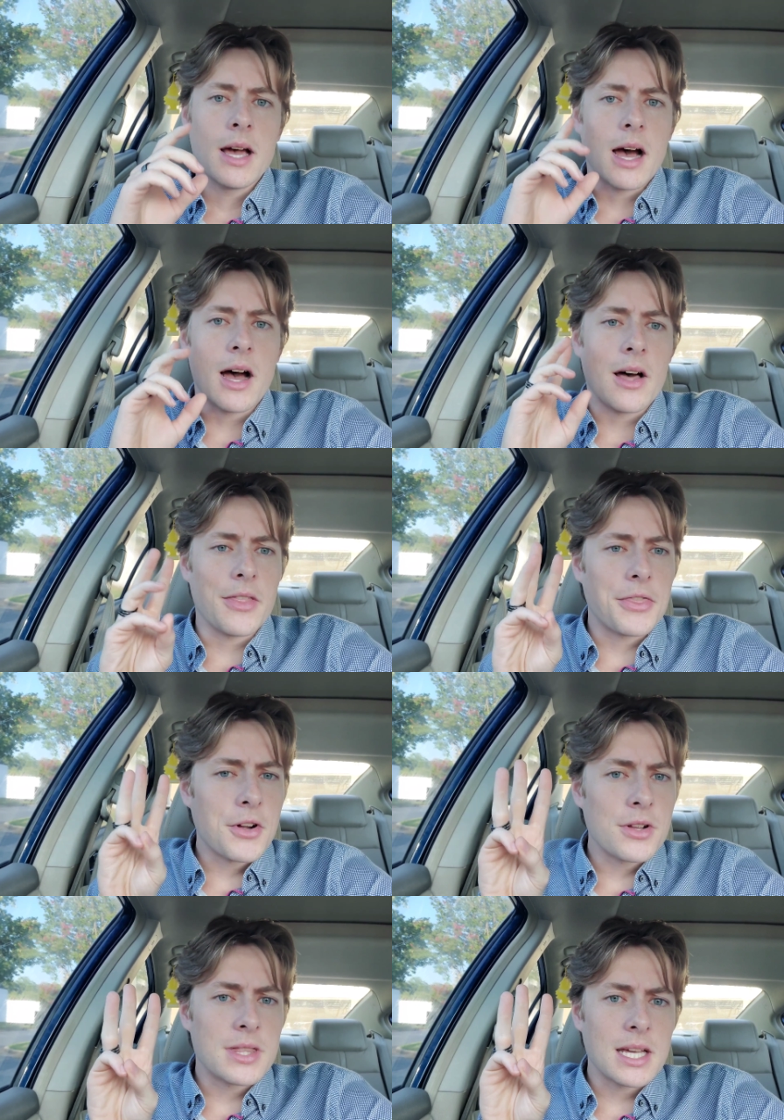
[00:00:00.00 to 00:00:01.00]
The
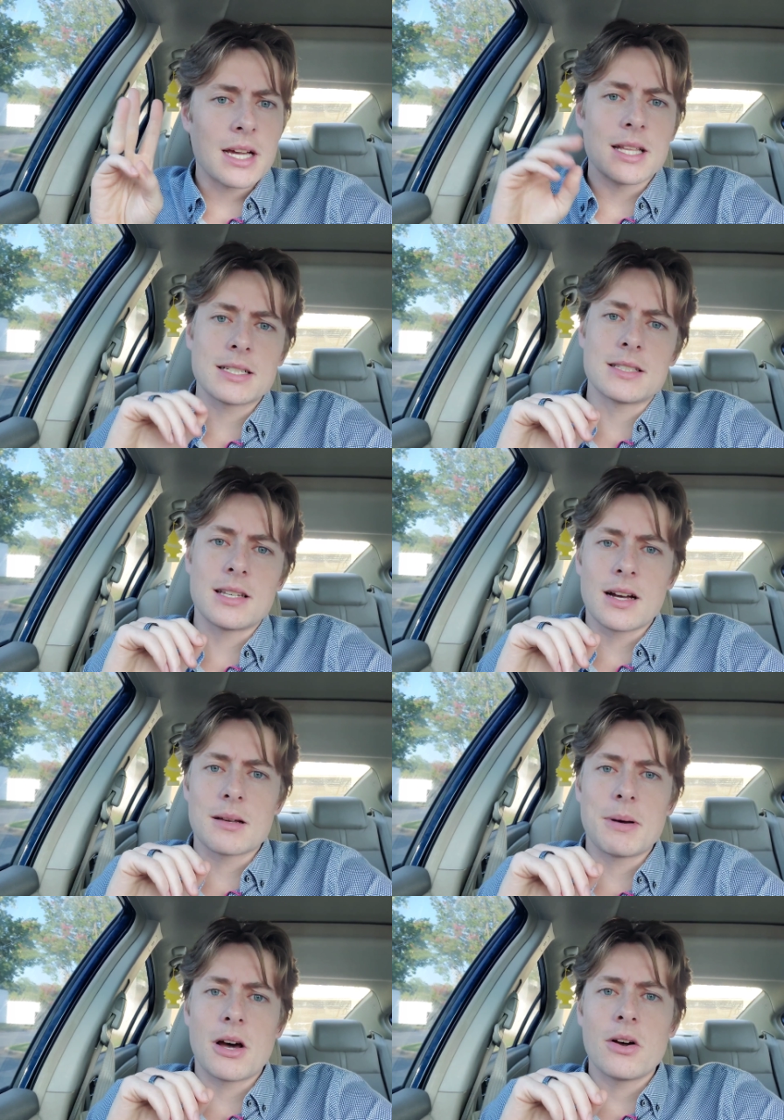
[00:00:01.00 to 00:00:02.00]
third thing I'd like to talk
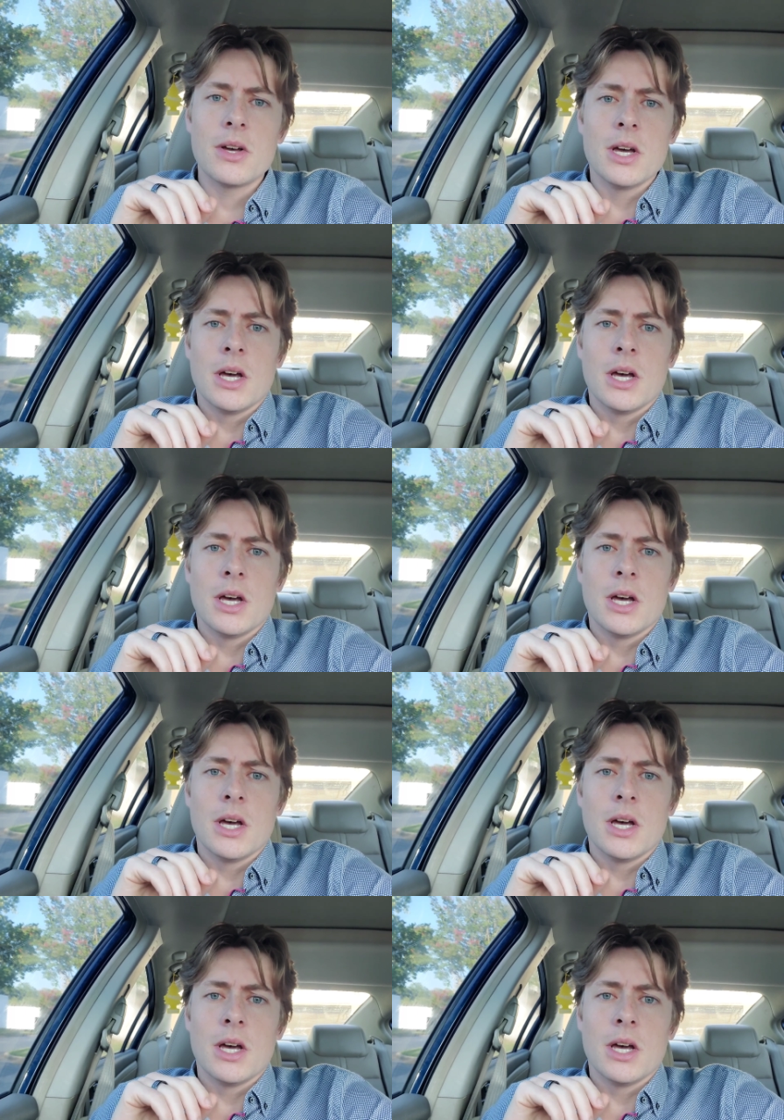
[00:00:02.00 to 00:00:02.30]
about